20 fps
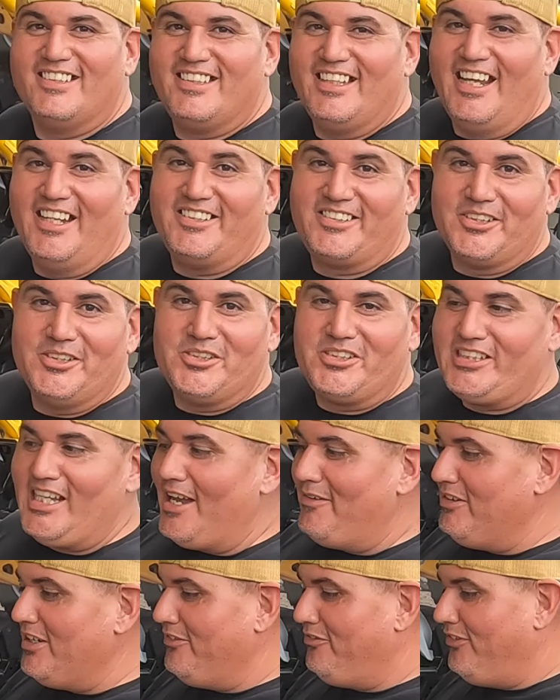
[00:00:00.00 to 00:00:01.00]
at
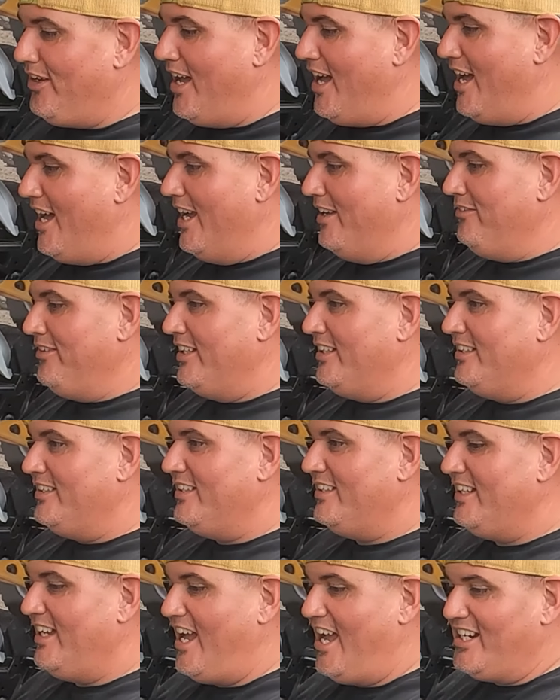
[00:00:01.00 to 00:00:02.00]
275, and
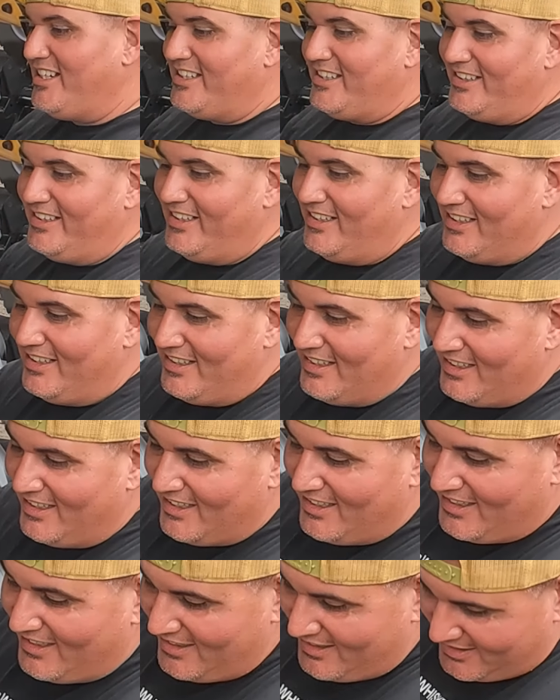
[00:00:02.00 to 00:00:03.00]
actually
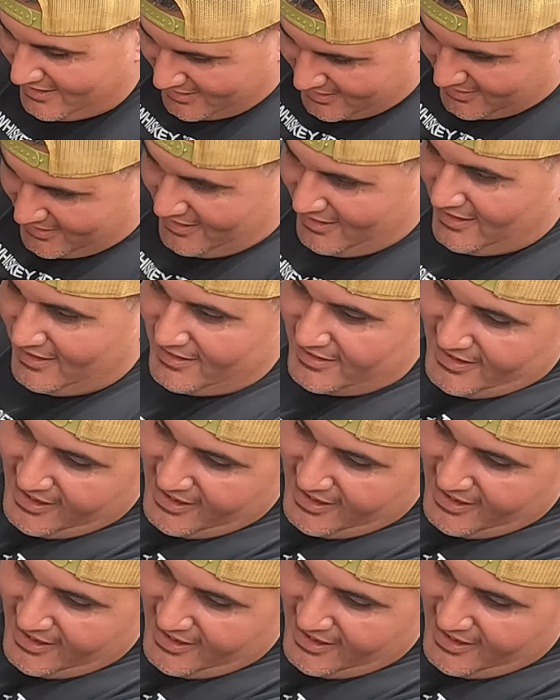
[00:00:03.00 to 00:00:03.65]
it's